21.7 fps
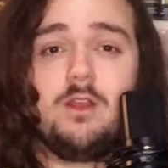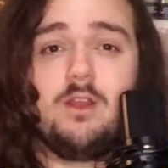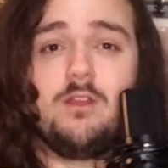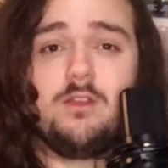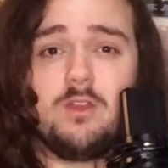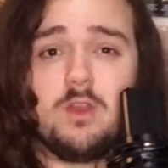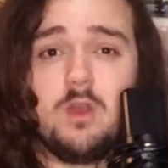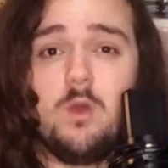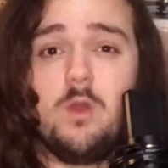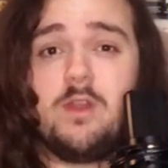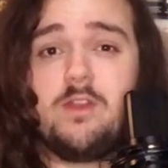
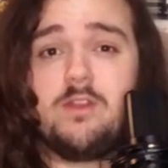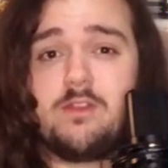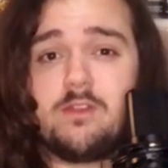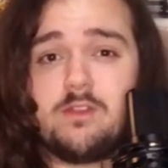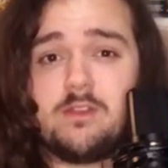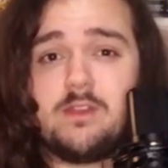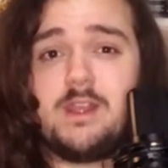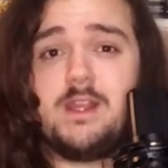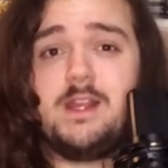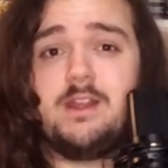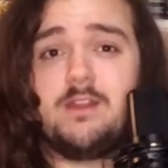So it's
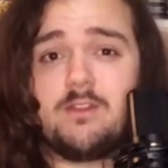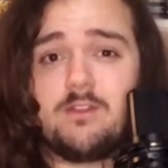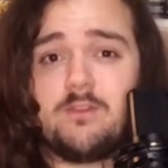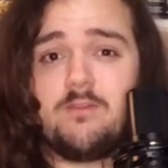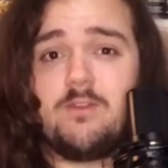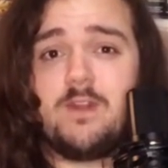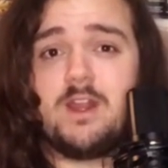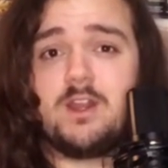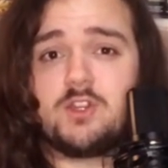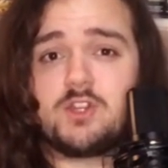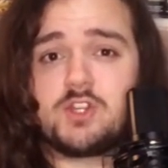seen its
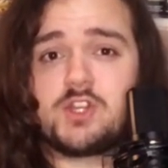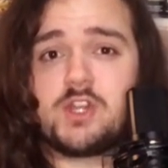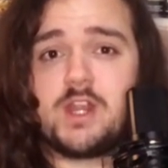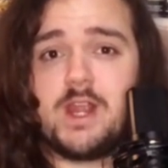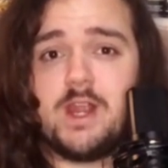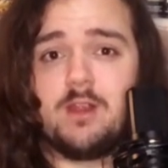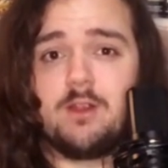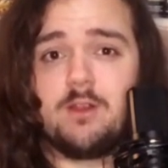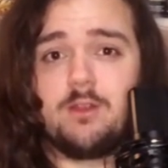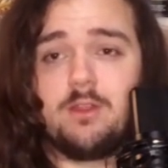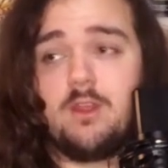fair
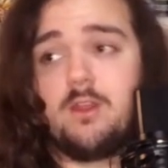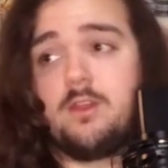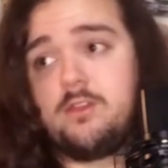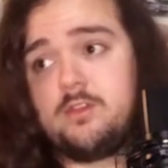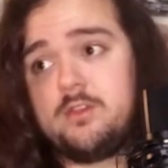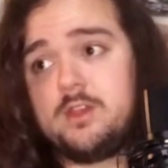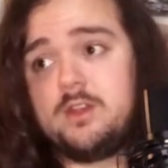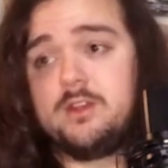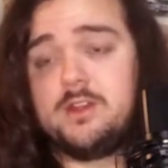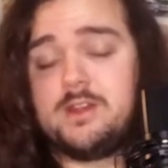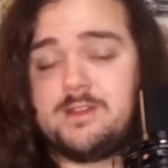share, the
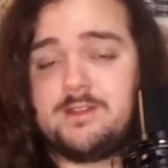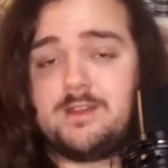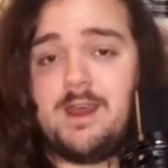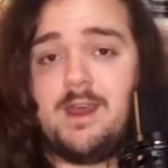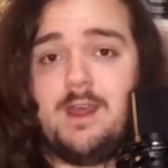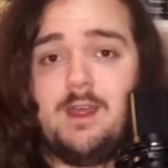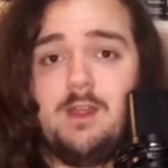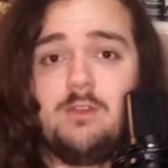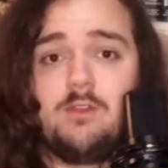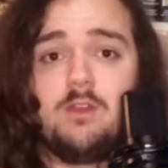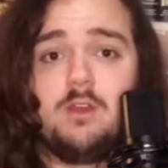series
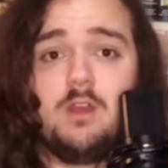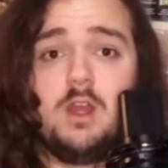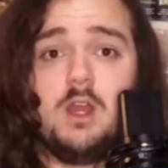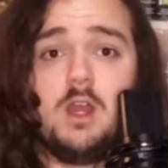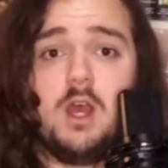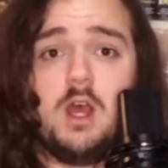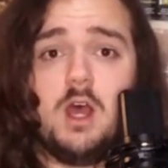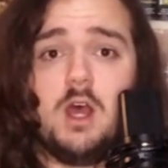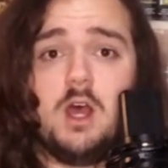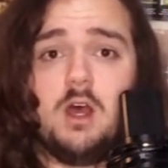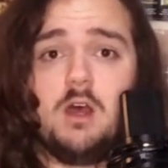has,
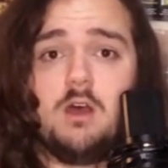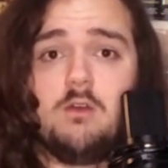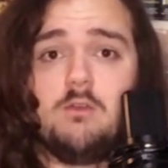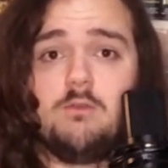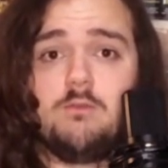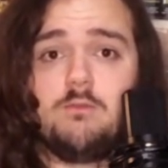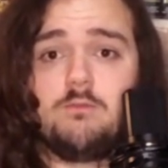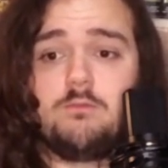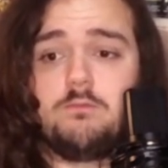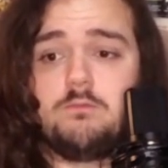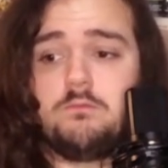
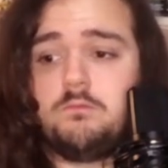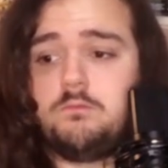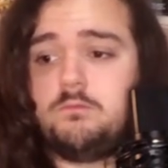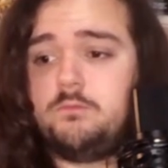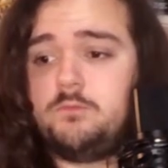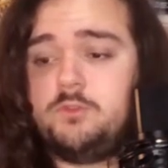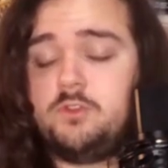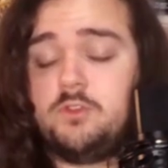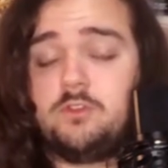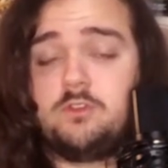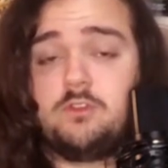of
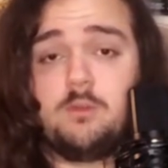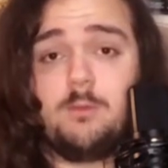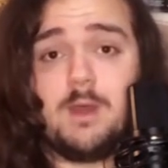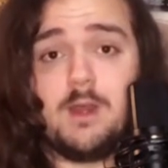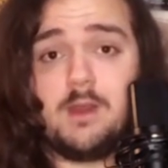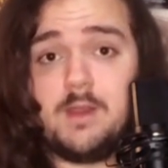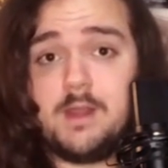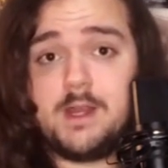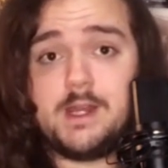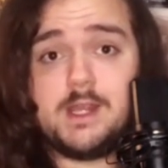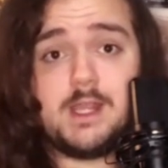just
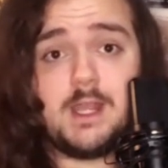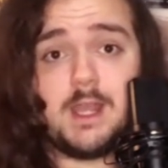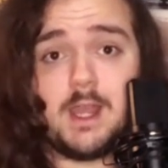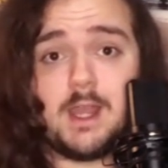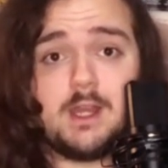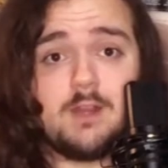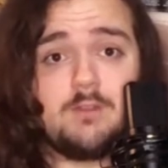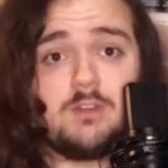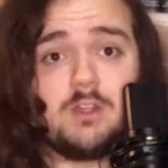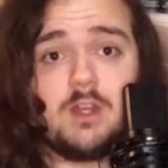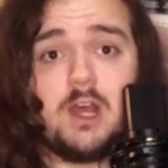about any
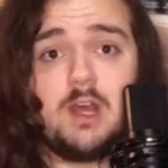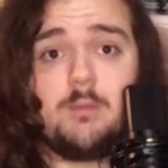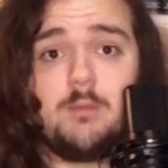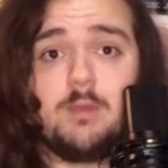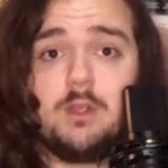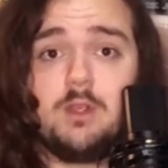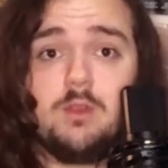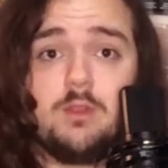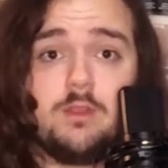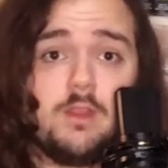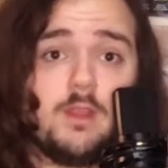kind of
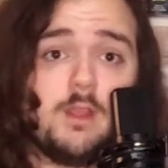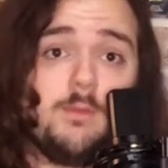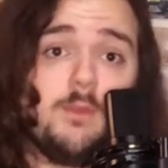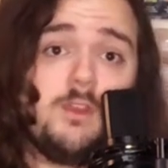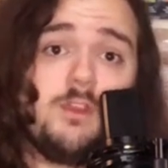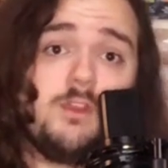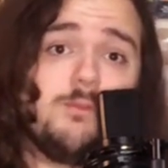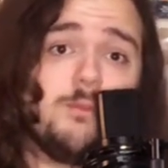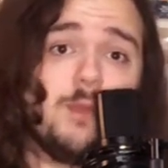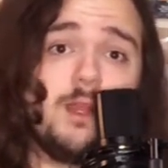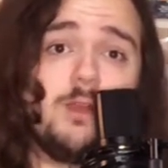topic or theme that
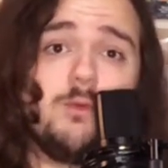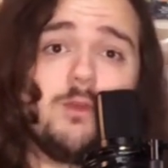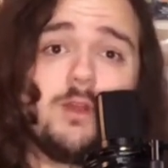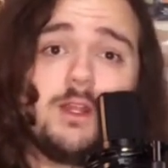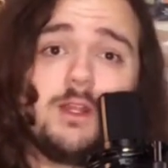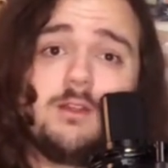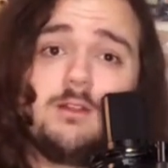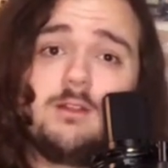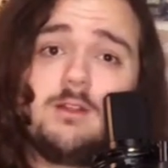you might want to